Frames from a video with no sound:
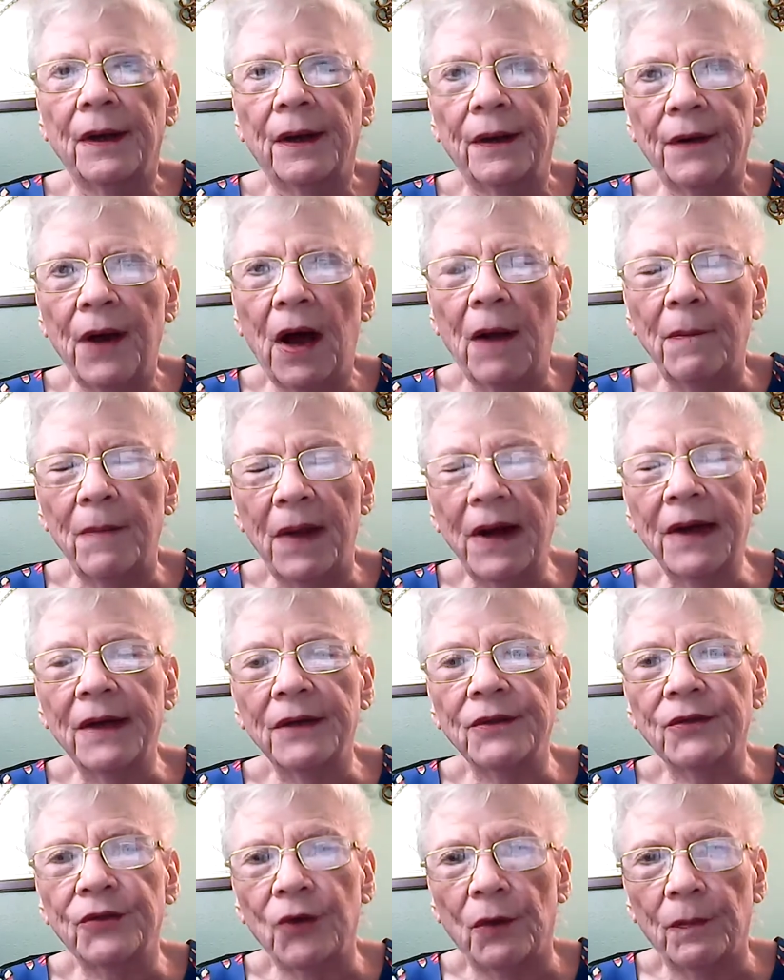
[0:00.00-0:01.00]
not
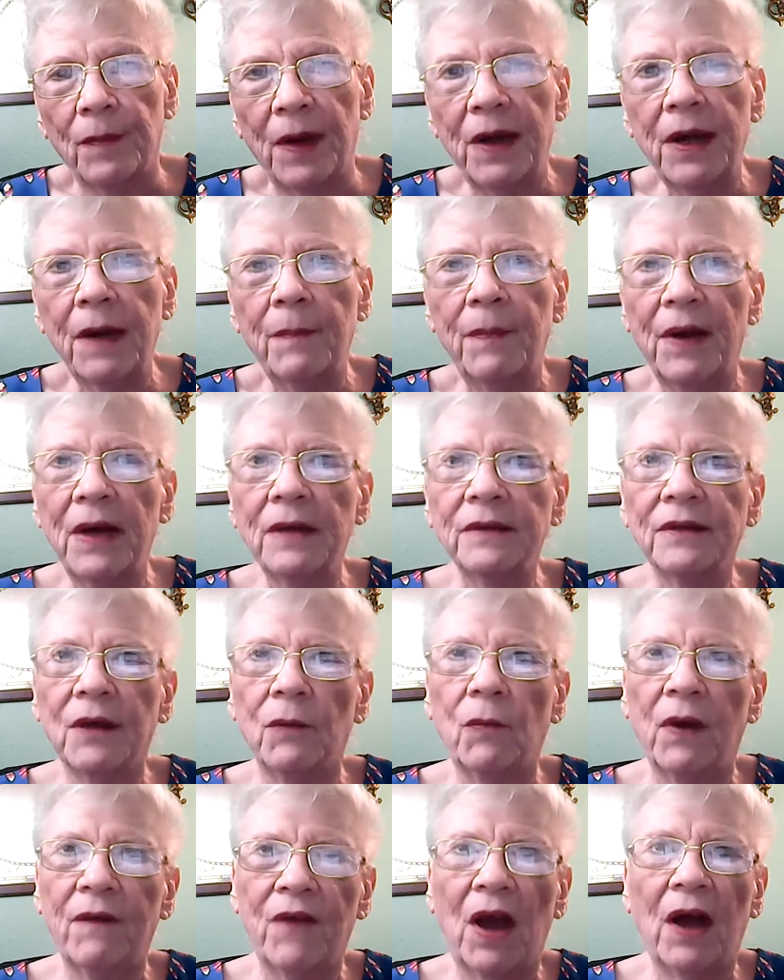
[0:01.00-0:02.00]
making so many, being that
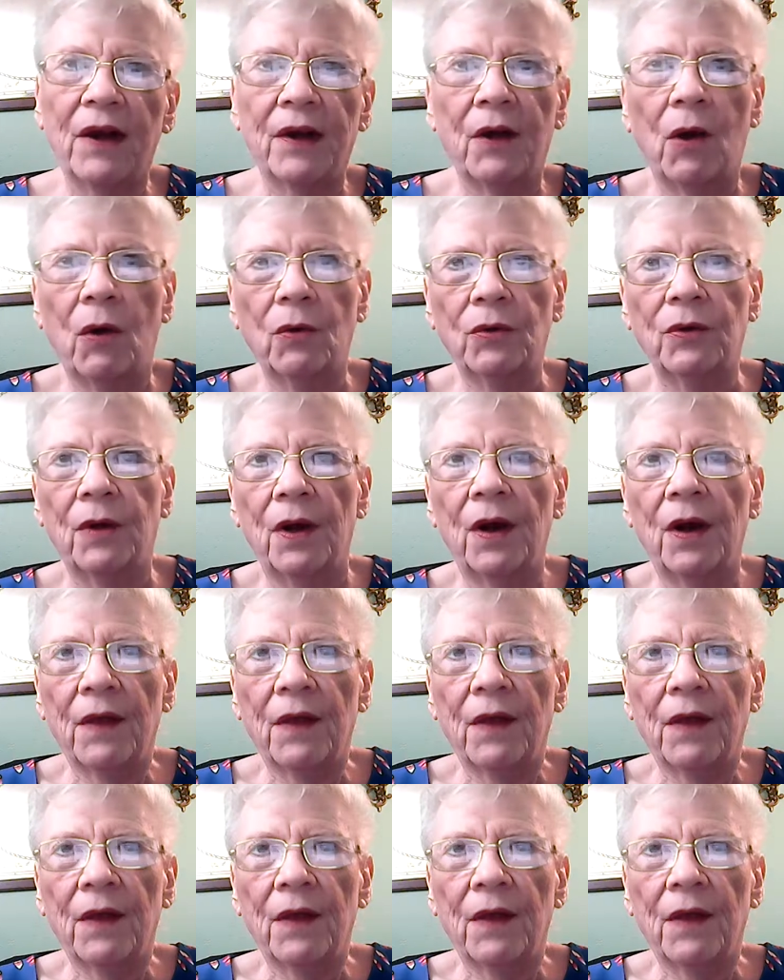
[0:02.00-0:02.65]
we've got to go,